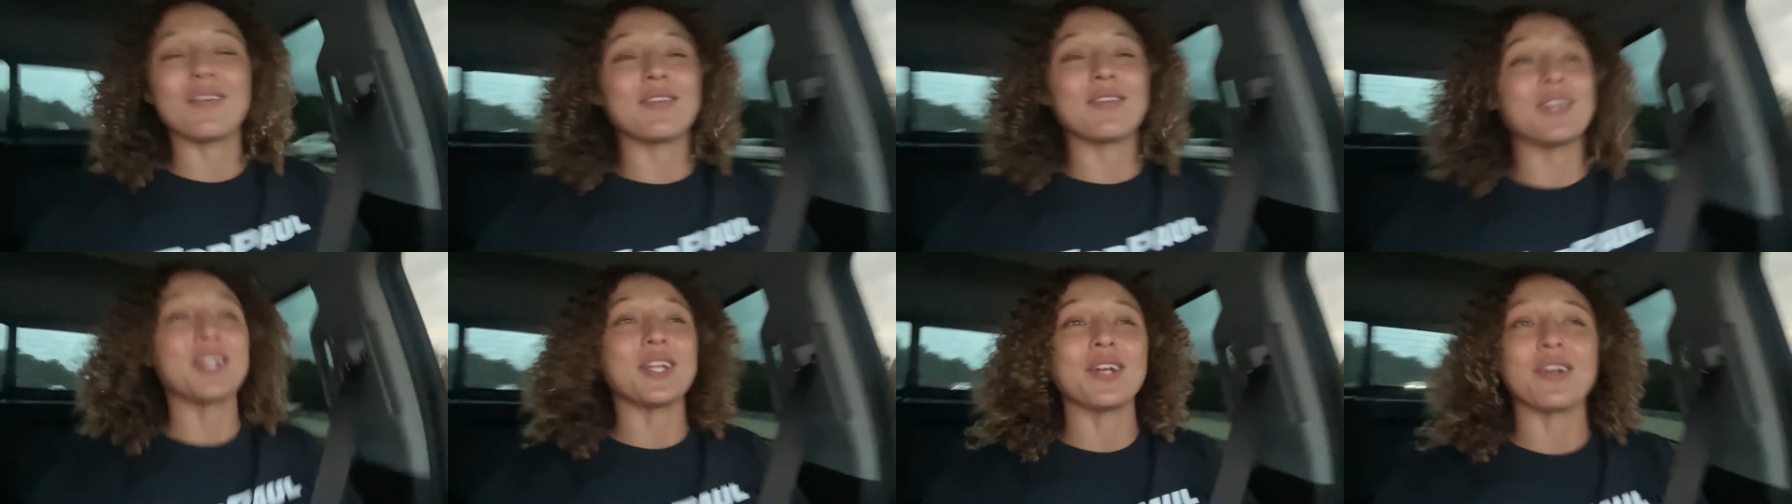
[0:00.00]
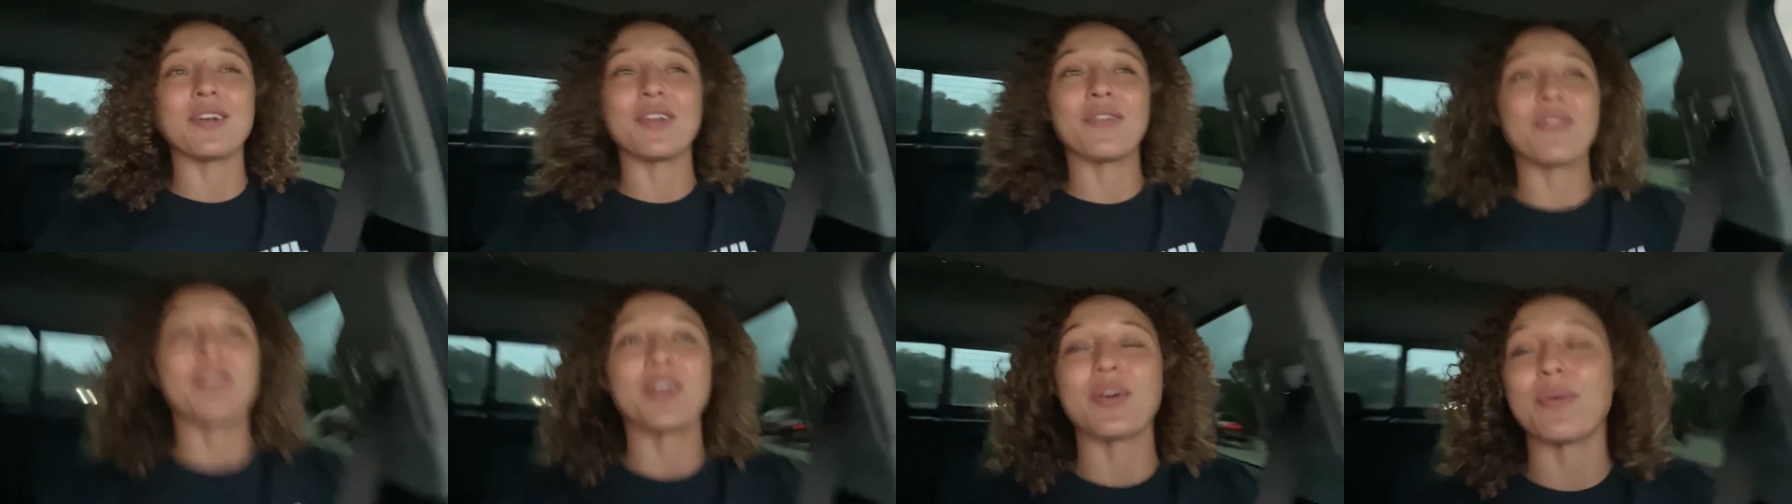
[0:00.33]
I, really
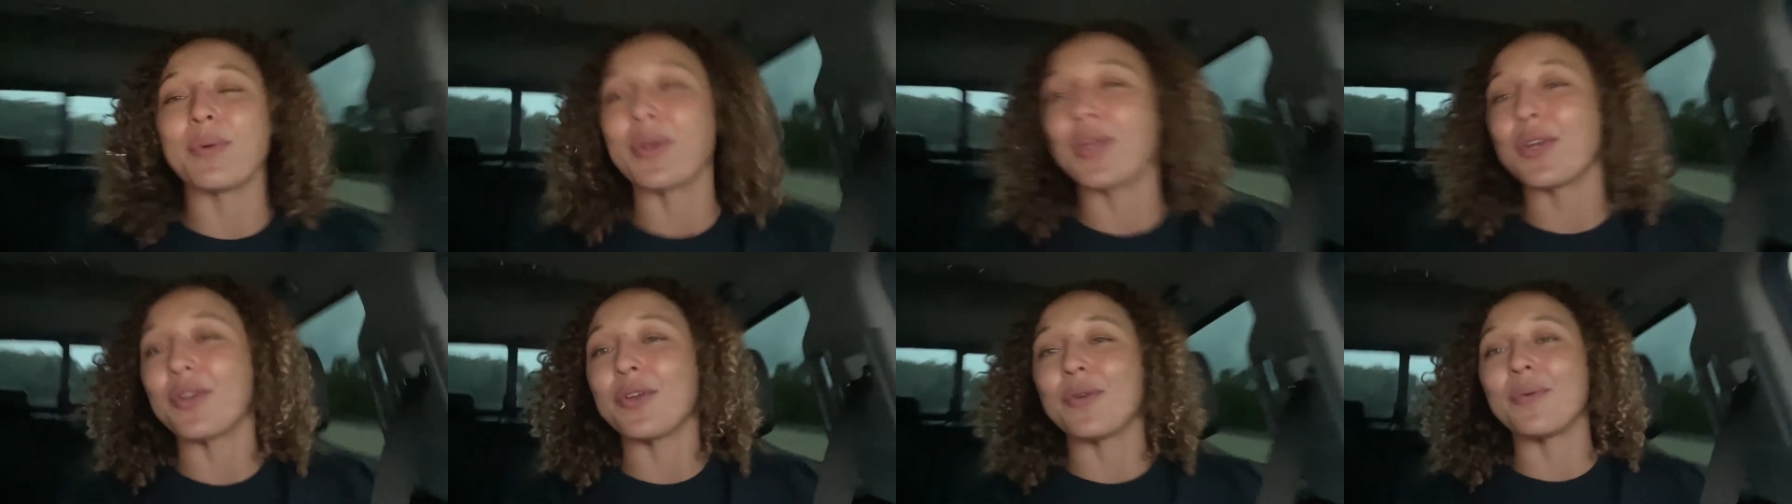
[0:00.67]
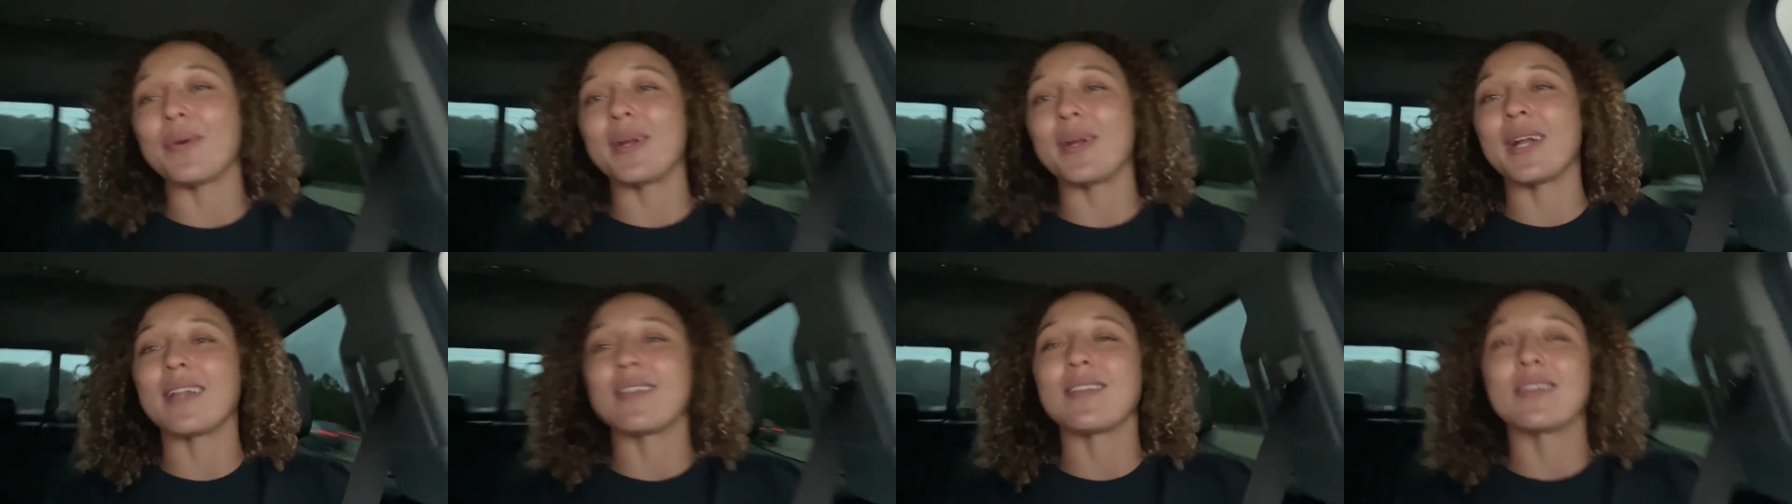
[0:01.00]
don't even know what you're
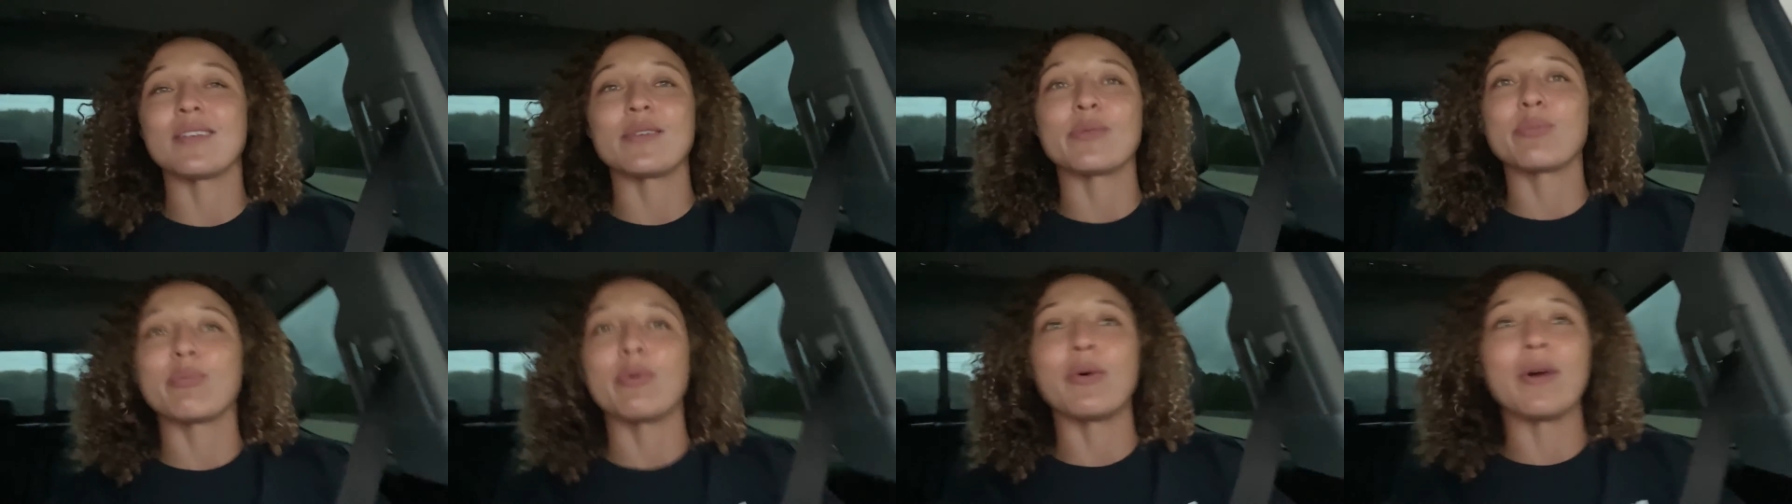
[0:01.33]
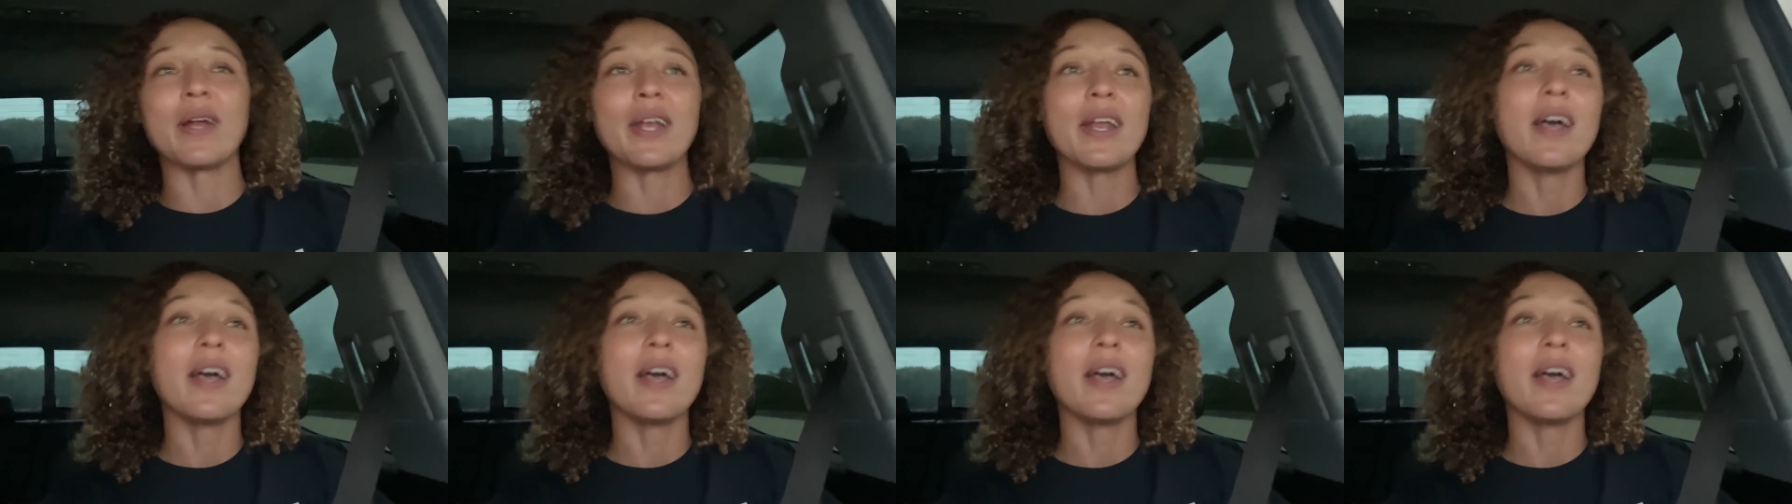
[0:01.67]
doing at this point.